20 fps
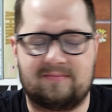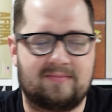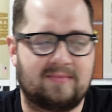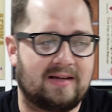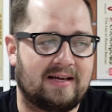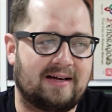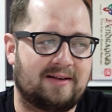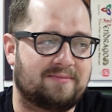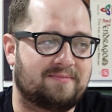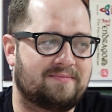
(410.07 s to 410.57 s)

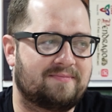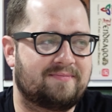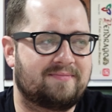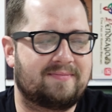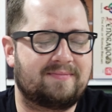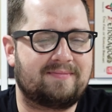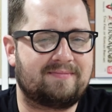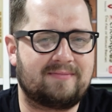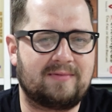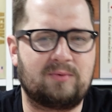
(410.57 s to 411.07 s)
Now,
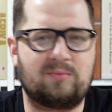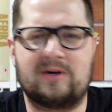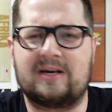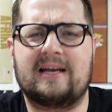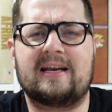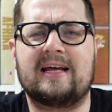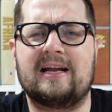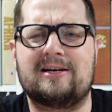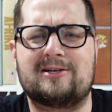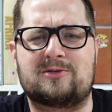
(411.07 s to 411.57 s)
we're going
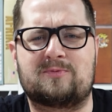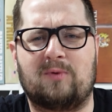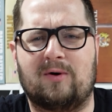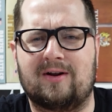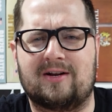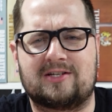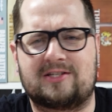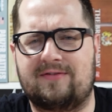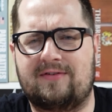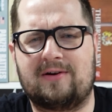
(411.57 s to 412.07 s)
to get into spoilers.